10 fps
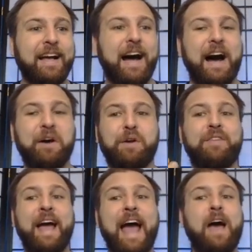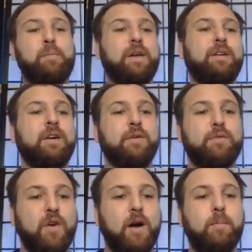out of habit
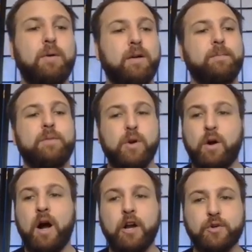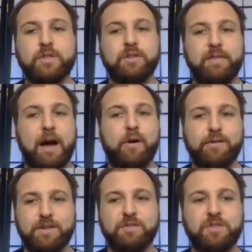from, you know, hundreds of
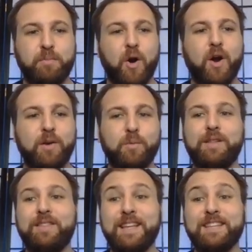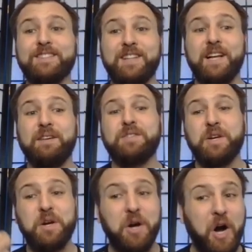hours of sparring with these gloves
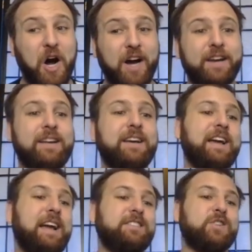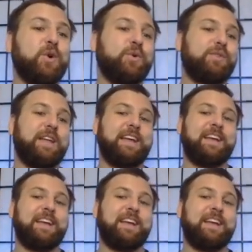on. And so they